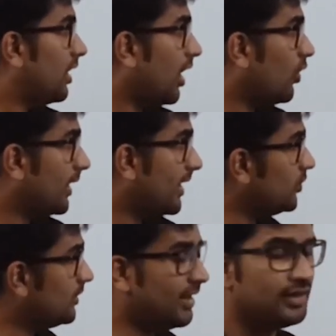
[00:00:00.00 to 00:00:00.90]
how can
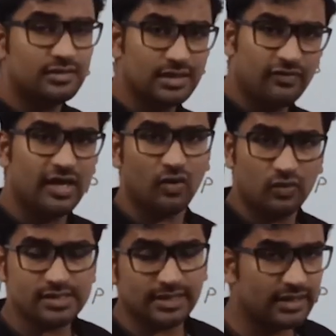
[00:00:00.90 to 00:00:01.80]
you take CV
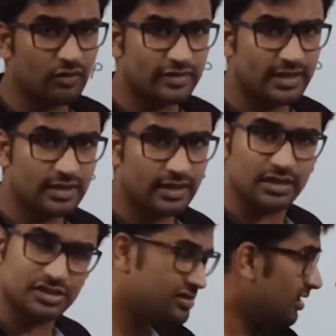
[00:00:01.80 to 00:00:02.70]
outside of the
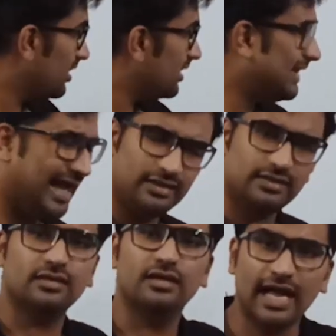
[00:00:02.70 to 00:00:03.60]
integration,
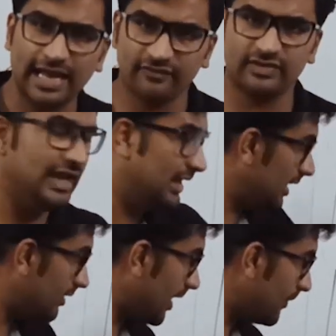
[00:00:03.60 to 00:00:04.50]
that I have
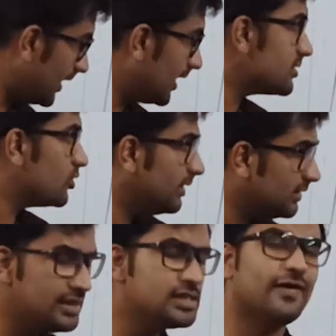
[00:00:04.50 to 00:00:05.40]
taken by assuming
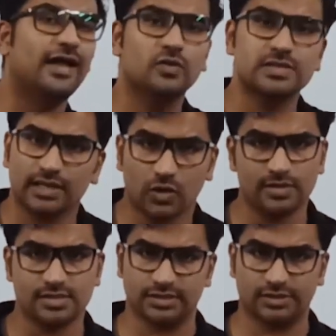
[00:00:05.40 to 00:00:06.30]
these values are
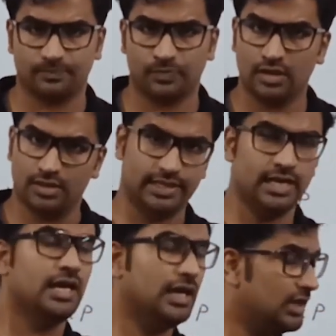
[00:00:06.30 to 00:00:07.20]
constant. Right.
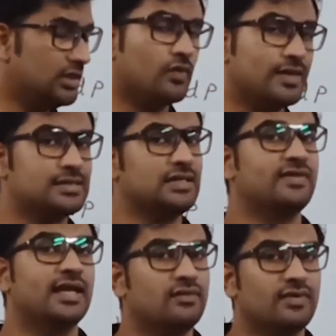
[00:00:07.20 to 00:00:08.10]
In the question, if
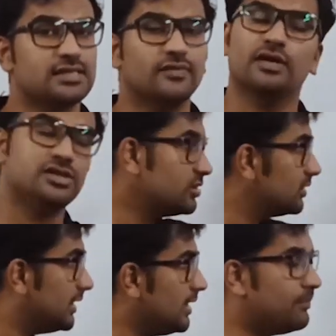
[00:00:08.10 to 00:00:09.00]
they give us a function,
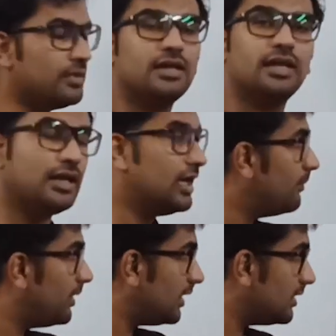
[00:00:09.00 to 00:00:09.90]
keep
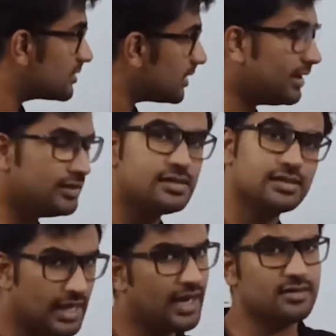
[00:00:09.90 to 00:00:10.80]
it inside this
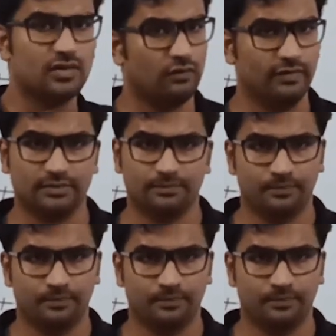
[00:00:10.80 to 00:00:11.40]
and solve it.